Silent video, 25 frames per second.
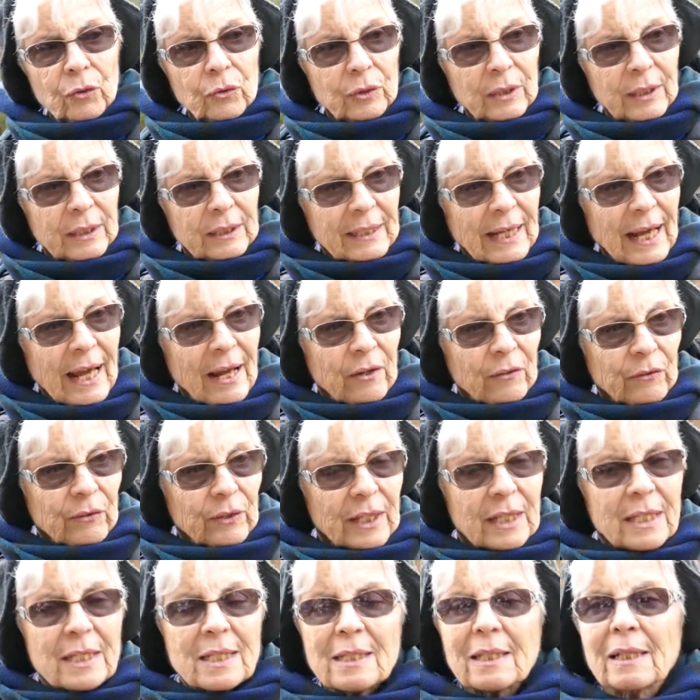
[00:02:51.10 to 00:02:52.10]
that air
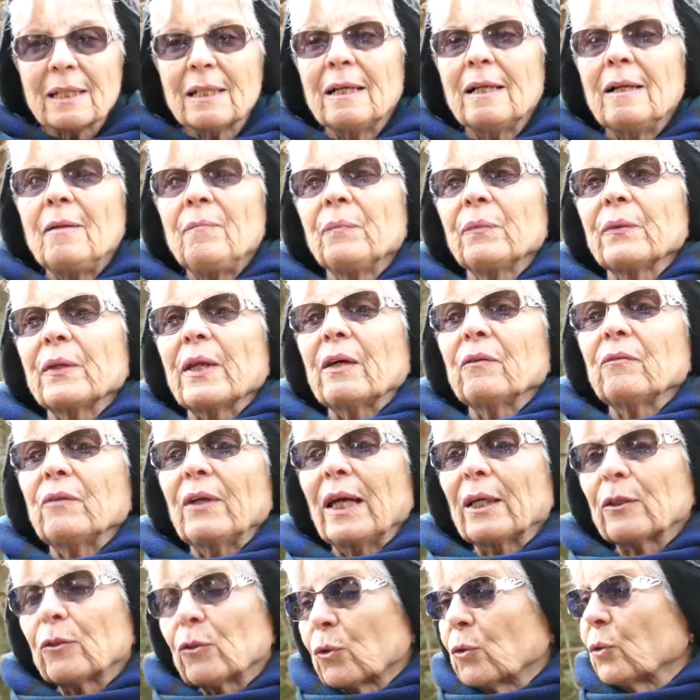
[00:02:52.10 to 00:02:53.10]
raids, and we
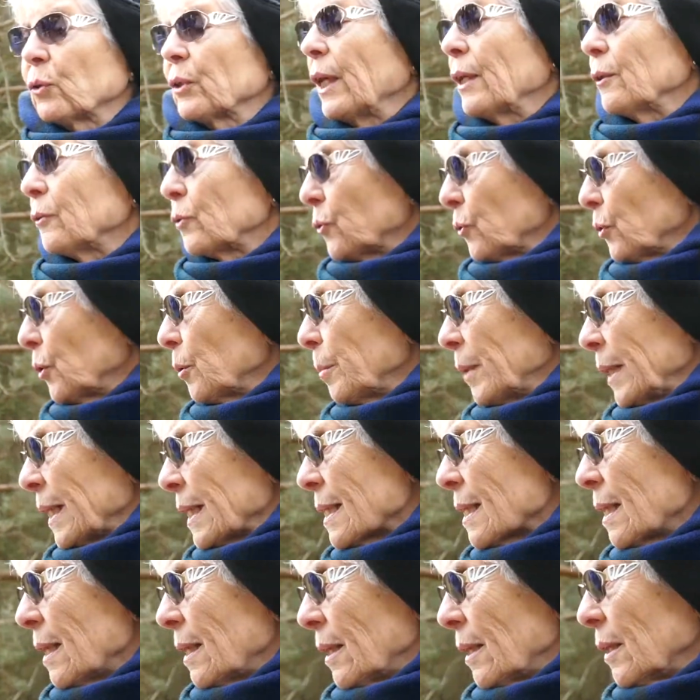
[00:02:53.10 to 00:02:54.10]
had to go down to the
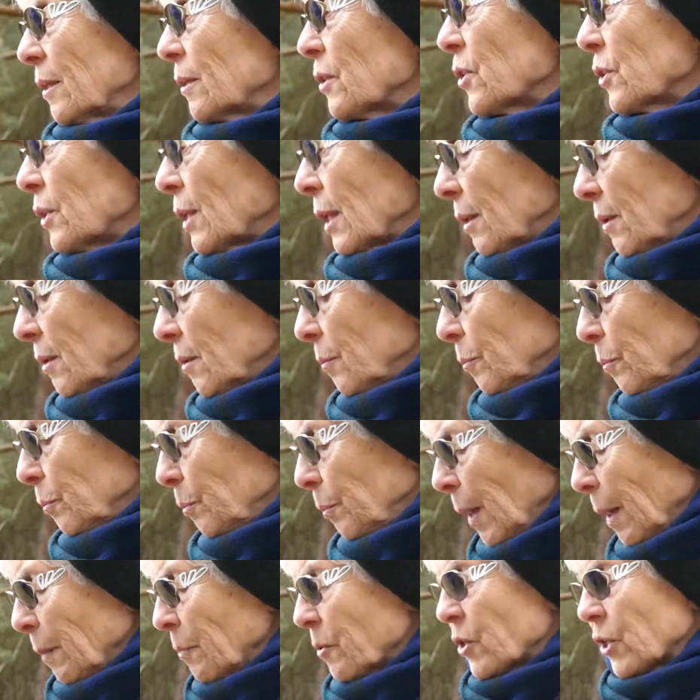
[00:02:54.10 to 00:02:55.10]

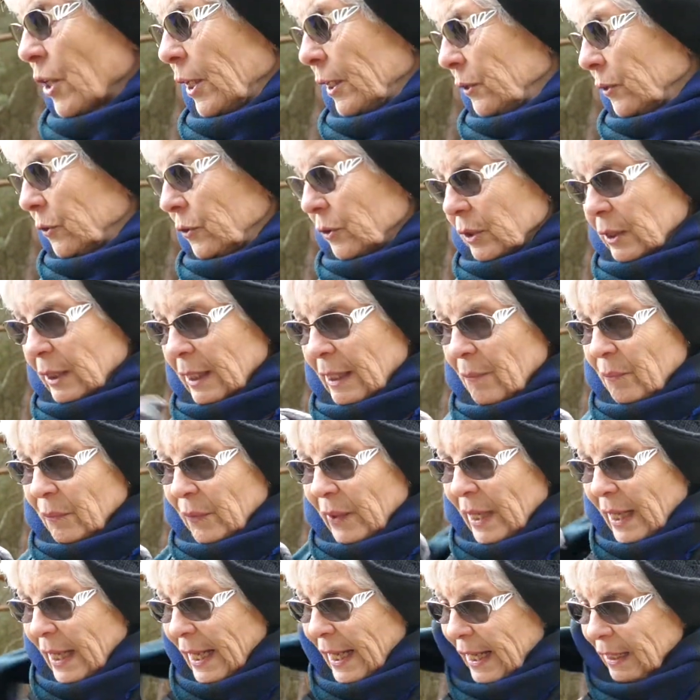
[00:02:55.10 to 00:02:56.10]
bomb shelter.
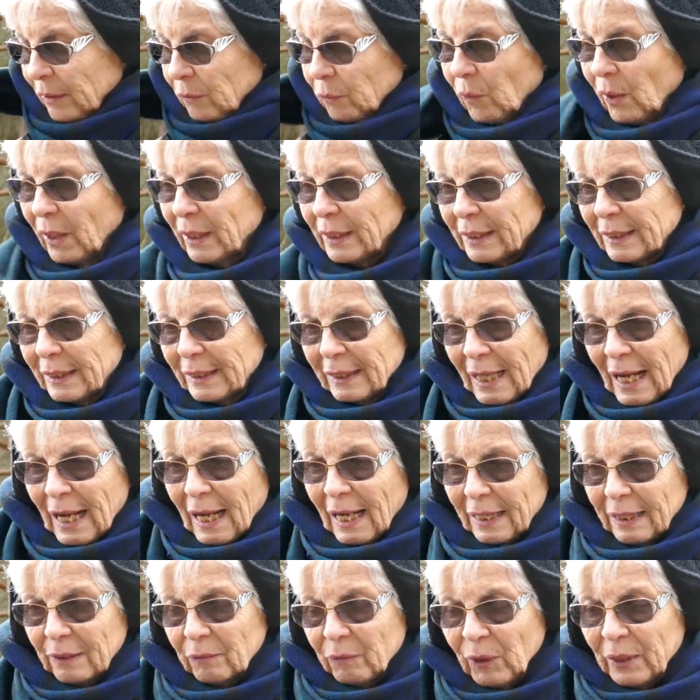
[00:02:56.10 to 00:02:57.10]
And one
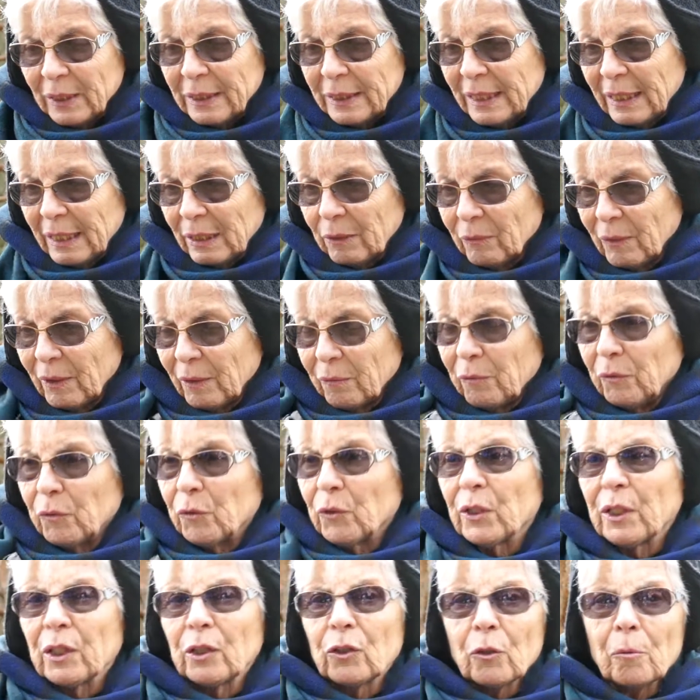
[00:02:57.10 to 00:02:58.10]
day when we were
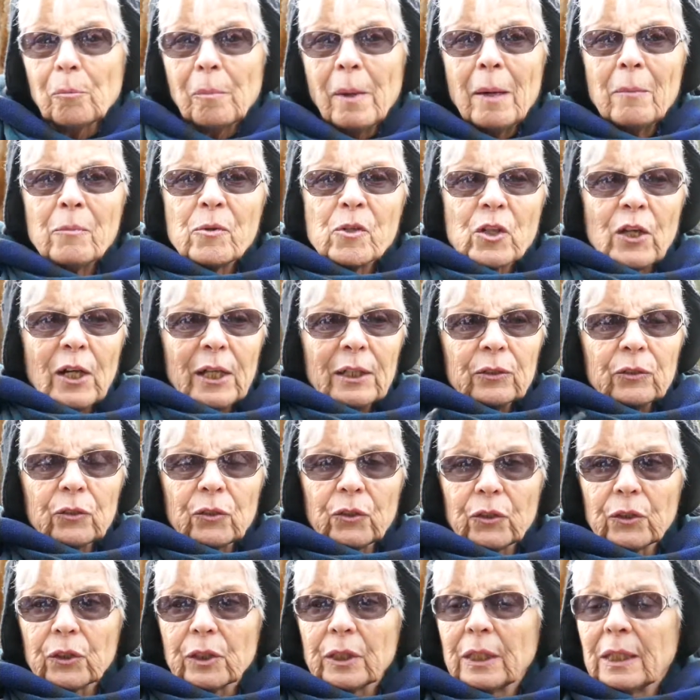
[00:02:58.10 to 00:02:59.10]
in the bomb
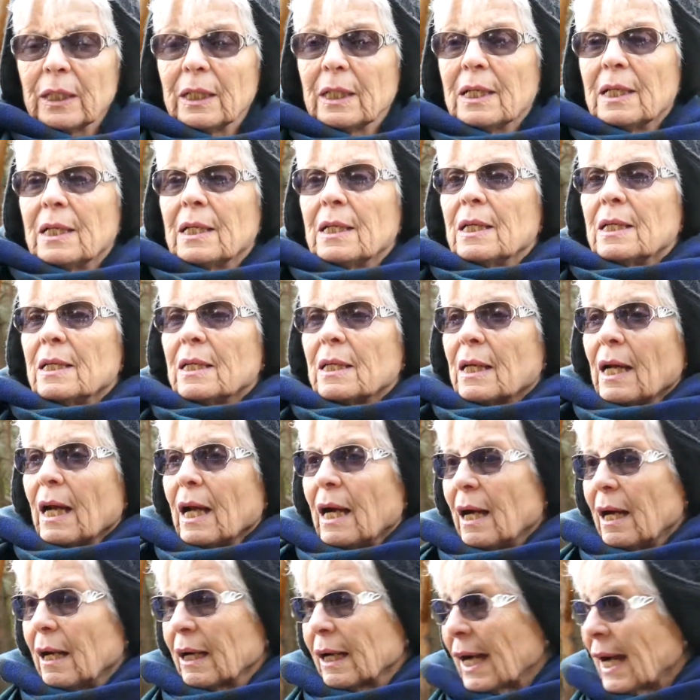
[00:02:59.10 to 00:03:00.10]
shelter,
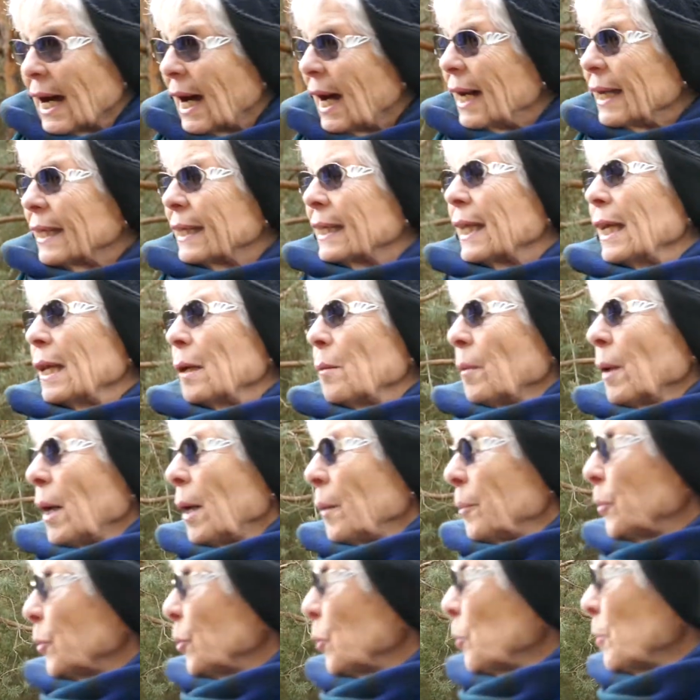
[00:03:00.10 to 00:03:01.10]
a guy came up to